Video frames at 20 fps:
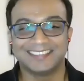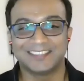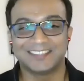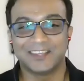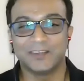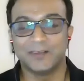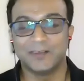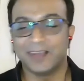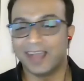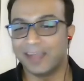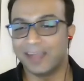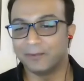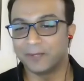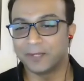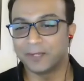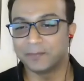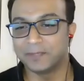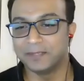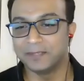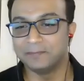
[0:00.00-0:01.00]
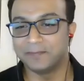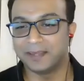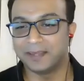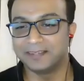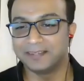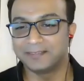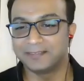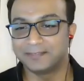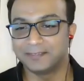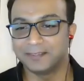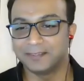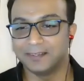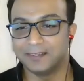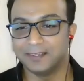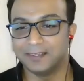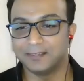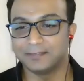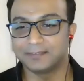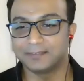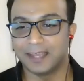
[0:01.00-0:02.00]
So I want to be
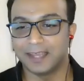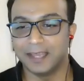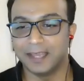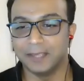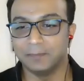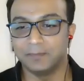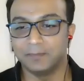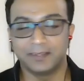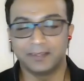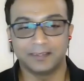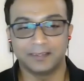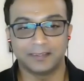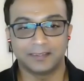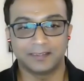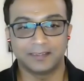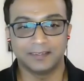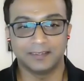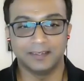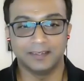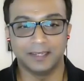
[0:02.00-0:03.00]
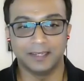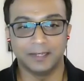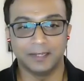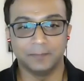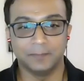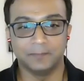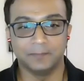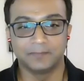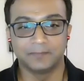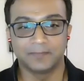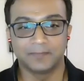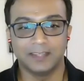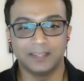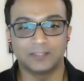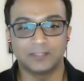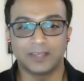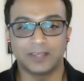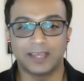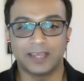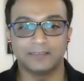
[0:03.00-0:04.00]
mindful of time here.
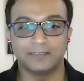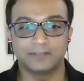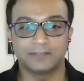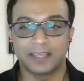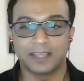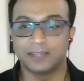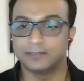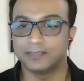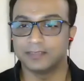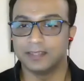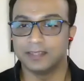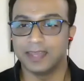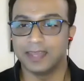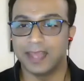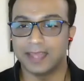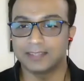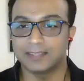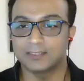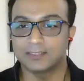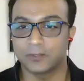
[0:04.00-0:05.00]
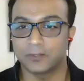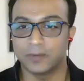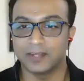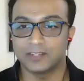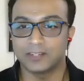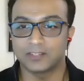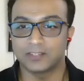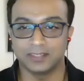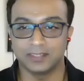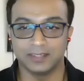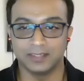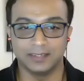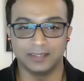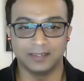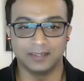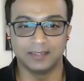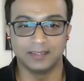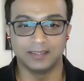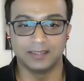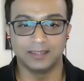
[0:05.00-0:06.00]
And so I have kind of a last
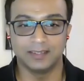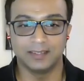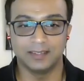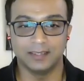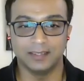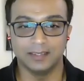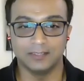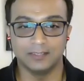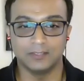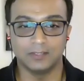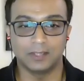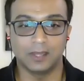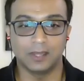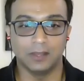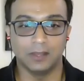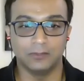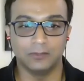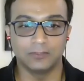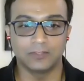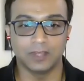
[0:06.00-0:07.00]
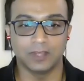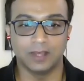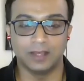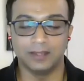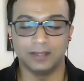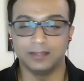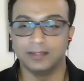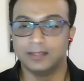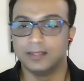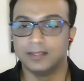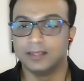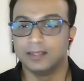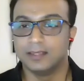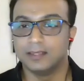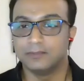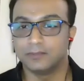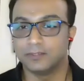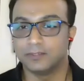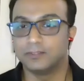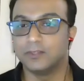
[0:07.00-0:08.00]
question to close on.
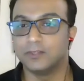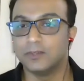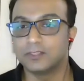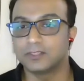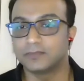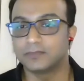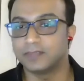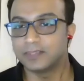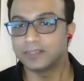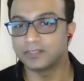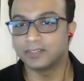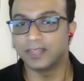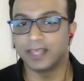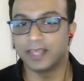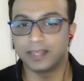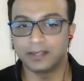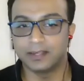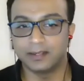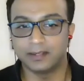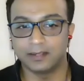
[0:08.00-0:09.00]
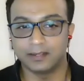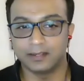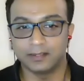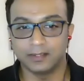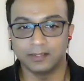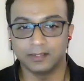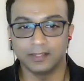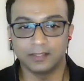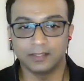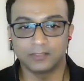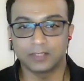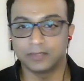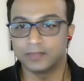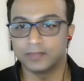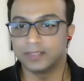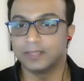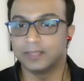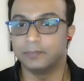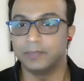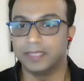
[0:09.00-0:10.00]
For those of us that are sort
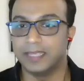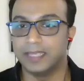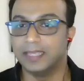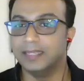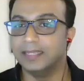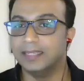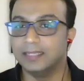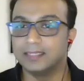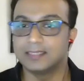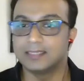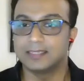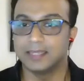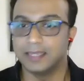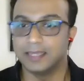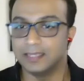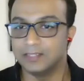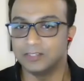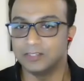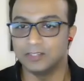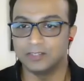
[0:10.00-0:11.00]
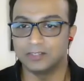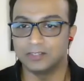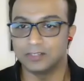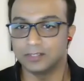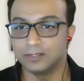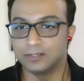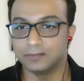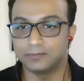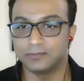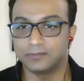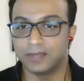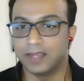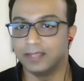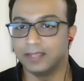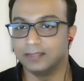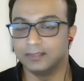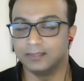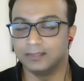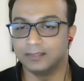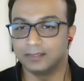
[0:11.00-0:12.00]
of at the beginning stages of
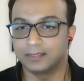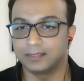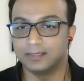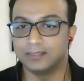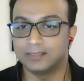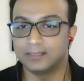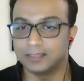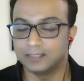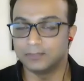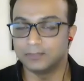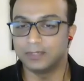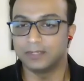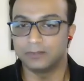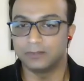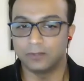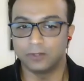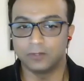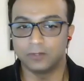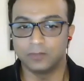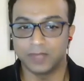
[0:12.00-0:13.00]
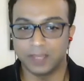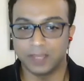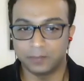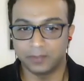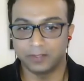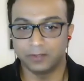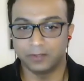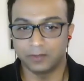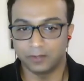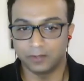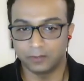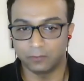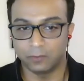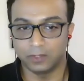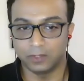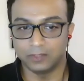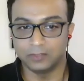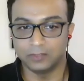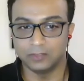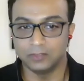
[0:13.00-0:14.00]
either considering road mapping or
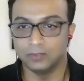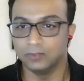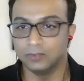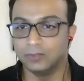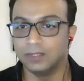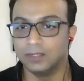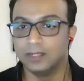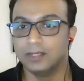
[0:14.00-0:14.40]
want to